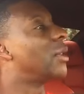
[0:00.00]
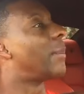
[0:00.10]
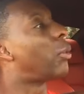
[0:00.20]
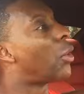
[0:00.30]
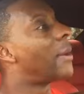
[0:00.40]
a
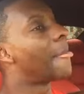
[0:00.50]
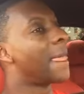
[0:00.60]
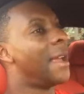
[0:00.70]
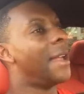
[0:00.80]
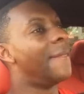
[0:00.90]
point
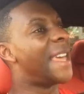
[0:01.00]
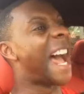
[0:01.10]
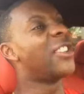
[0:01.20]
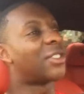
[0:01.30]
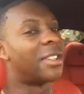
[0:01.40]
that I
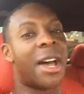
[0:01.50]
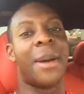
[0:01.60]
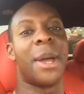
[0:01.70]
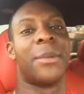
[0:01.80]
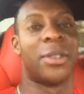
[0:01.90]

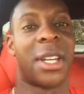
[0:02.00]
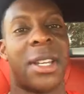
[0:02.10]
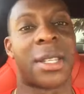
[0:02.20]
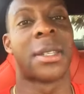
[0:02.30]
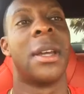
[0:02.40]
remember, look at
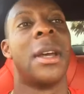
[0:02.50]
this. I